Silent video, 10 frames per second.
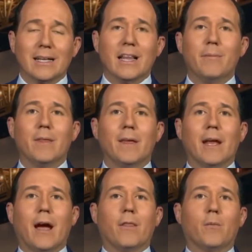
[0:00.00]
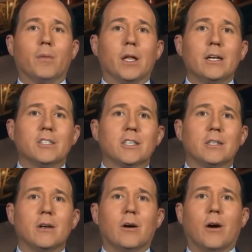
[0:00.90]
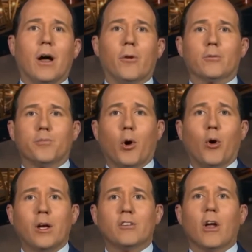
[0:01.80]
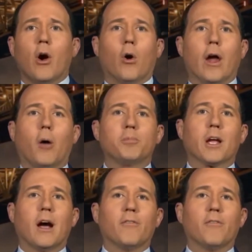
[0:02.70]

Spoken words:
claiming that he either molested other boys or helped